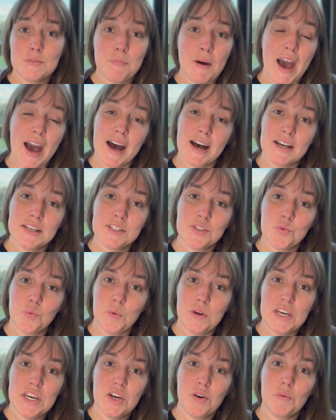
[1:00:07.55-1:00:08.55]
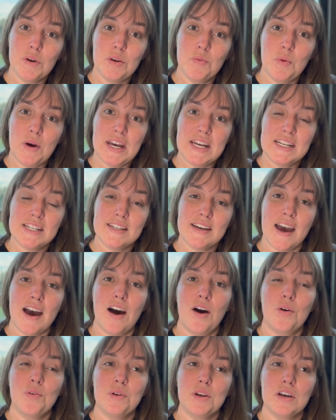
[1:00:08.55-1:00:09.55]
past week we went
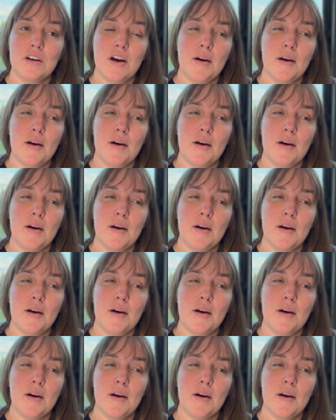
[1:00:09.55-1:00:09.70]
down